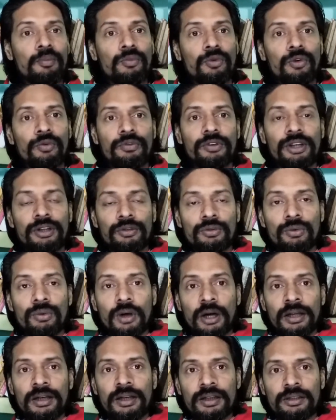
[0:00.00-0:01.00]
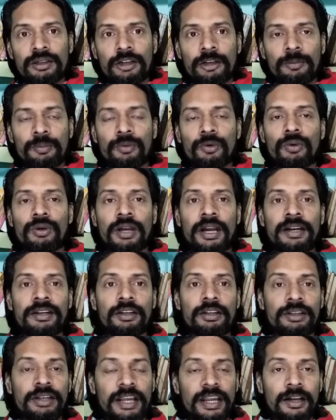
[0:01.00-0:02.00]
move into another book
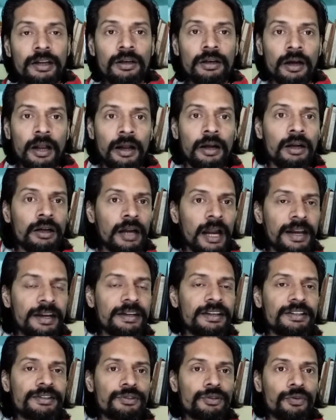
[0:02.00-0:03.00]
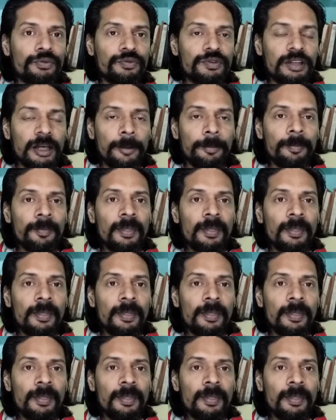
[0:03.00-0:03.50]
and take guidance of them.